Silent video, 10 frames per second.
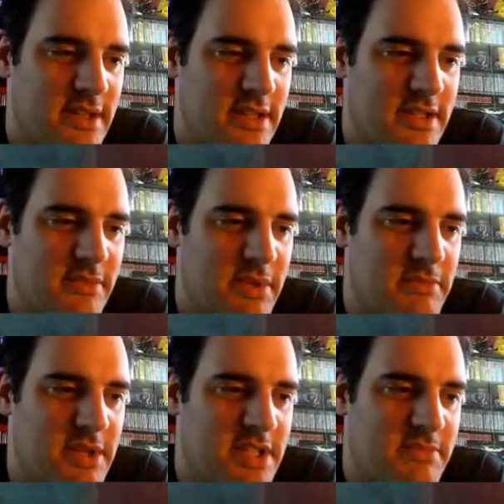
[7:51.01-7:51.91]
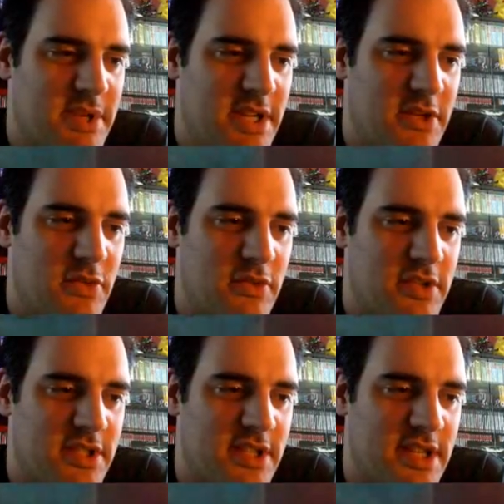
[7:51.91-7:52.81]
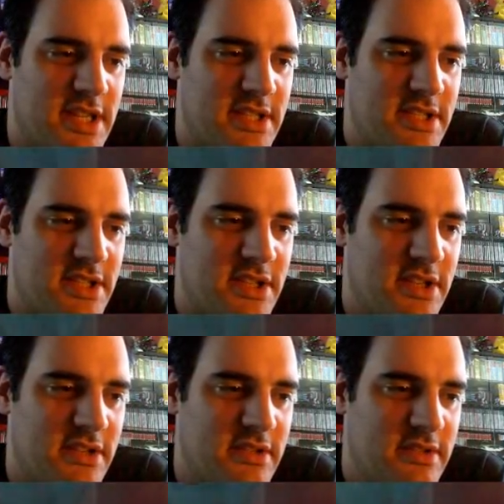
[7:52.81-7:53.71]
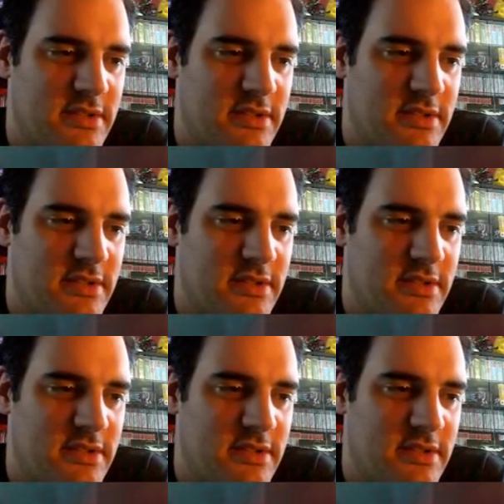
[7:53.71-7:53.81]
some of the mid-speed corners at least. You know,